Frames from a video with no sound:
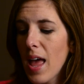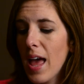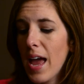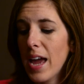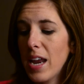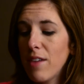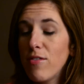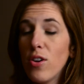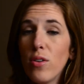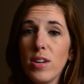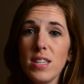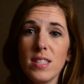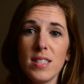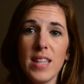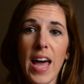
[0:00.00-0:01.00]
And I've
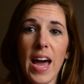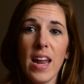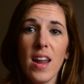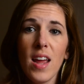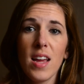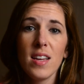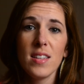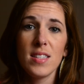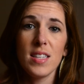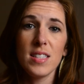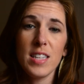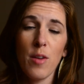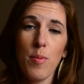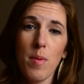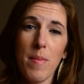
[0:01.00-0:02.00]
noticed that since
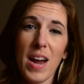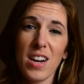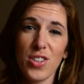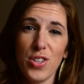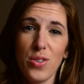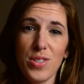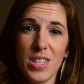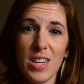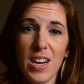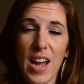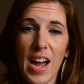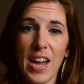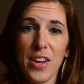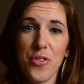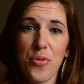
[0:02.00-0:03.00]
I've been back to using an
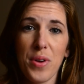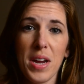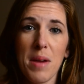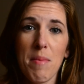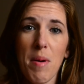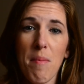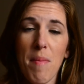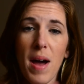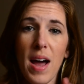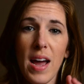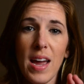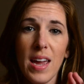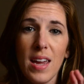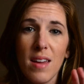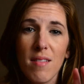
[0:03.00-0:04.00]
eye cream,
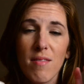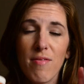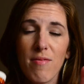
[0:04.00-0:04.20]
my